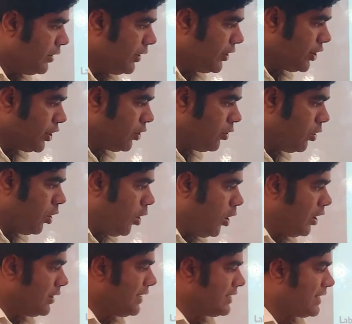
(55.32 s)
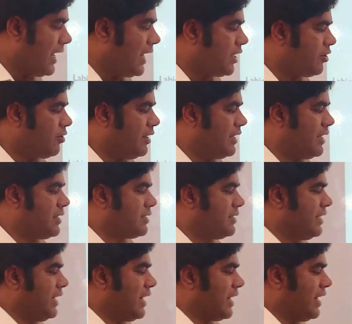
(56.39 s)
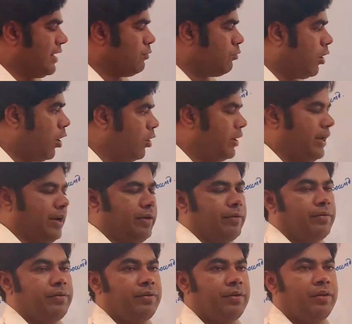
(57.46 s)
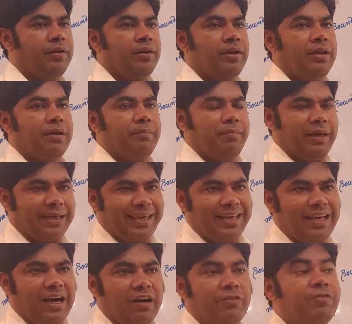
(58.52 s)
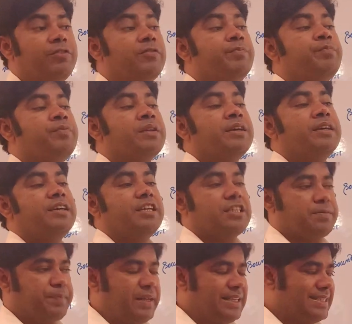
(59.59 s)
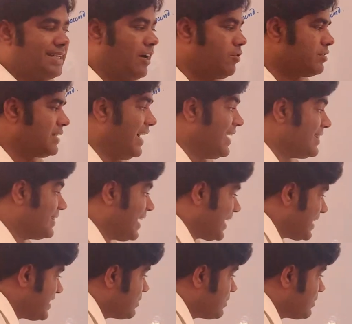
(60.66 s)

articulators, they are involved in making up speech sounds, and that is